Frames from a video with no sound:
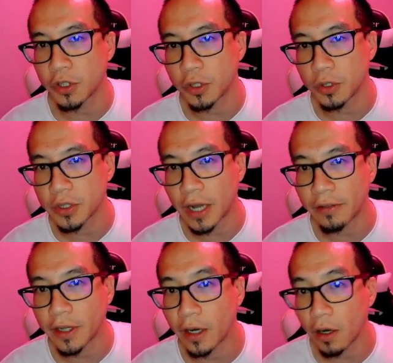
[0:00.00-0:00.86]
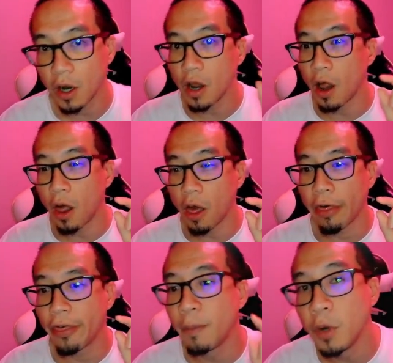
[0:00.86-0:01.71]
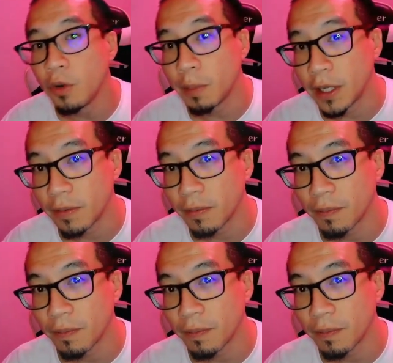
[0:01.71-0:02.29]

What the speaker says: shooters out there. The movement.